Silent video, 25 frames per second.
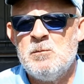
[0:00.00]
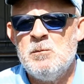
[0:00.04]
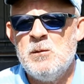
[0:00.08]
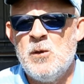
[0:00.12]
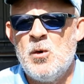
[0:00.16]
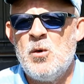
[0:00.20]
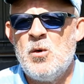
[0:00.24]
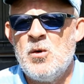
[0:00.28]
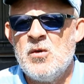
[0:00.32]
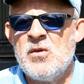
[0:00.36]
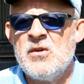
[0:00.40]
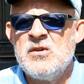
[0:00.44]

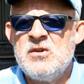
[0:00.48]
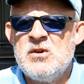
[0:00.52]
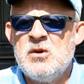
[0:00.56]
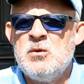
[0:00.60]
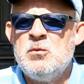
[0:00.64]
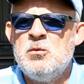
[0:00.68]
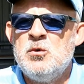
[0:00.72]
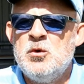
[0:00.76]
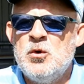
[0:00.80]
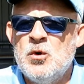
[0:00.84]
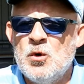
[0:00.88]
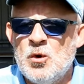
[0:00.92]
more than
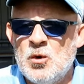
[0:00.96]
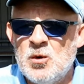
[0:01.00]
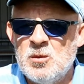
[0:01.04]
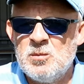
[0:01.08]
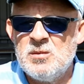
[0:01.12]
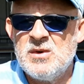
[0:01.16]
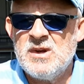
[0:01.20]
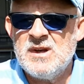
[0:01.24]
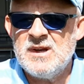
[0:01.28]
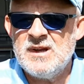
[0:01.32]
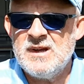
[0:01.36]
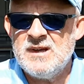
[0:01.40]
you
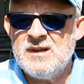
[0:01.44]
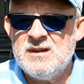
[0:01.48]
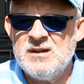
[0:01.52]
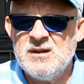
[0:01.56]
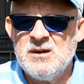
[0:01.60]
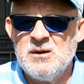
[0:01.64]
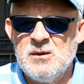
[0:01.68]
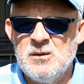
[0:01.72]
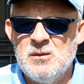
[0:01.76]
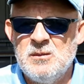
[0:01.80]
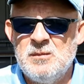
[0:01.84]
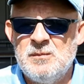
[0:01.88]
normally
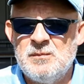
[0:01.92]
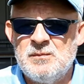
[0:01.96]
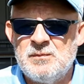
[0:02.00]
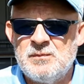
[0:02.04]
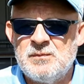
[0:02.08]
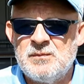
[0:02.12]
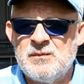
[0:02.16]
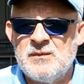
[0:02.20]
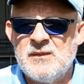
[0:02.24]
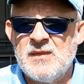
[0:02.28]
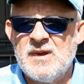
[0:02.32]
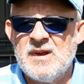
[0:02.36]
do,
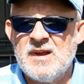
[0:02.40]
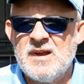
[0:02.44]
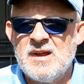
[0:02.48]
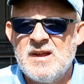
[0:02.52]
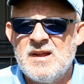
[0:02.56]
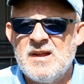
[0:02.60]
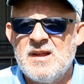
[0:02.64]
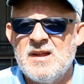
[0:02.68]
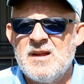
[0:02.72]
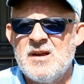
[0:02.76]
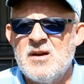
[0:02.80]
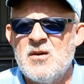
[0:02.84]

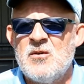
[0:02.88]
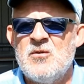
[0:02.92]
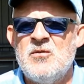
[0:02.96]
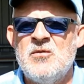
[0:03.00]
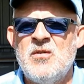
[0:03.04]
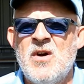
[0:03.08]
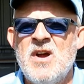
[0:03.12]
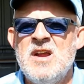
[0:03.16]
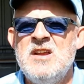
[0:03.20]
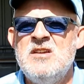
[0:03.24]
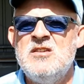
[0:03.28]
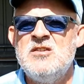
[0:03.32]

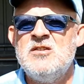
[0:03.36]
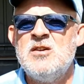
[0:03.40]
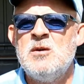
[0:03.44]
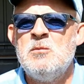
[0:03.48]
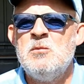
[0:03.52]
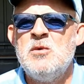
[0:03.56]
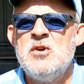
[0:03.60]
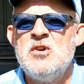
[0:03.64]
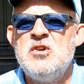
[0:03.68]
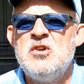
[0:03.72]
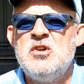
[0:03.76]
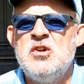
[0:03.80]
find
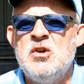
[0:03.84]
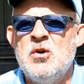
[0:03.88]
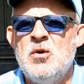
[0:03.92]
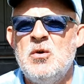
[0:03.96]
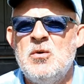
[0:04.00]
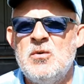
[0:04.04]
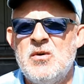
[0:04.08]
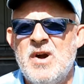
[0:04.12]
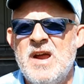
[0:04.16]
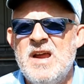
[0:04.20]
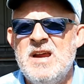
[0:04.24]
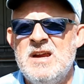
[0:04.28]
someone
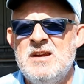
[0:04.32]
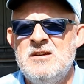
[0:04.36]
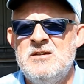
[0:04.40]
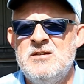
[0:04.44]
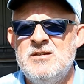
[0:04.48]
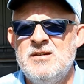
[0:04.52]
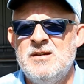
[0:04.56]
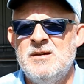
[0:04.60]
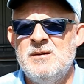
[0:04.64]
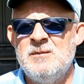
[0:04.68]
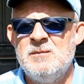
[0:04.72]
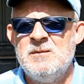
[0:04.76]
your
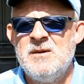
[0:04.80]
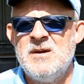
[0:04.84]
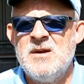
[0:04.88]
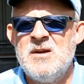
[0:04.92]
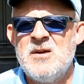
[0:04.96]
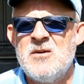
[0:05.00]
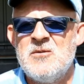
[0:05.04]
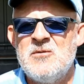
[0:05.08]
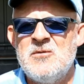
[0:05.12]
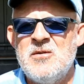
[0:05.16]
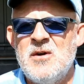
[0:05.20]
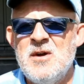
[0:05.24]
age.
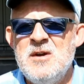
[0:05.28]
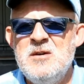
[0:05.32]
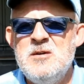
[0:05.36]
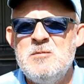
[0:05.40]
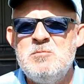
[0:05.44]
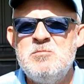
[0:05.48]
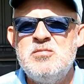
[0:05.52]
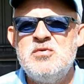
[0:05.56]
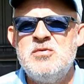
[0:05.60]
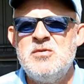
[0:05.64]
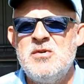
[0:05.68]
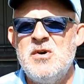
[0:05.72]
Find
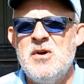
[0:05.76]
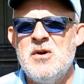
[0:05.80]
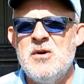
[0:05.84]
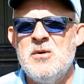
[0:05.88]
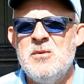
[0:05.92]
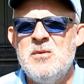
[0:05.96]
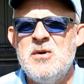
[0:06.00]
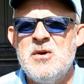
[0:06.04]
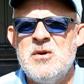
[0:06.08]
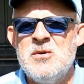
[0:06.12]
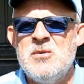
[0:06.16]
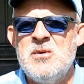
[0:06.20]
a
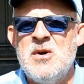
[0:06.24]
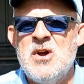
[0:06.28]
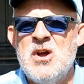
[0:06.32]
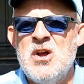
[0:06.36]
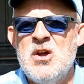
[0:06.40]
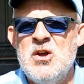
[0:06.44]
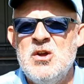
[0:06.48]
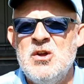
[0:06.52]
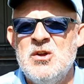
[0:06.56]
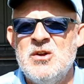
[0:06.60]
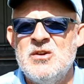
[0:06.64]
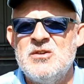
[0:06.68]
pro who
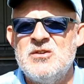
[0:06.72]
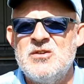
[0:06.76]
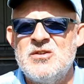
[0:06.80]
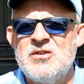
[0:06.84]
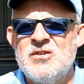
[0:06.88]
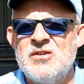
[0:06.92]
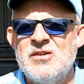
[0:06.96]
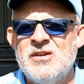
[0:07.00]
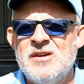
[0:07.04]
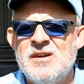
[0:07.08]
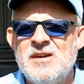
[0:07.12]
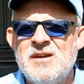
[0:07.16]

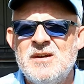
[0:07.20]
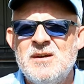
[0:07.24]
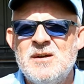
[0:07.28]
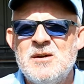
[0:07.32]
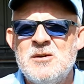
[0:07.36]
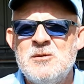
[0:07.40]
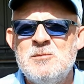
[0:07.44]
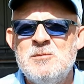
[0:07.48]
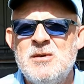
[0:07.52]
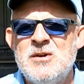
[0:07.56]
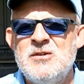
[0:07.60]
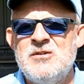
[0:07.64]
hurts
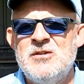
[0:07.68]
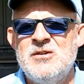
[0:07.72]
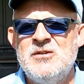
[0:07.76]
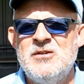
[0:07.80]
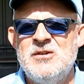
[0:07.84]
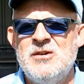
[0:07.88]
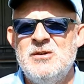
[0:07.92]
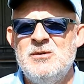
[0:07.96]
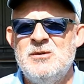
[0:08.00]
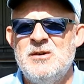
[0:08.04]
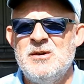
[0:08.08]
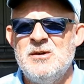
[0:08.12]
as much
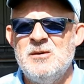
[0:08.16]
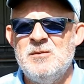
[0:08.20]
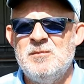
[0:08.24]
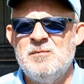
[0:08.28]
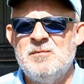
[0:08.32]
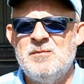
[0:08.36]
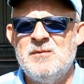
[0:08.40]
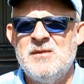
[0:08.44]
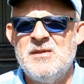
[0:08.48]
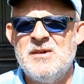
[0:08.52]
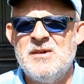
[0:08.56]
as you do.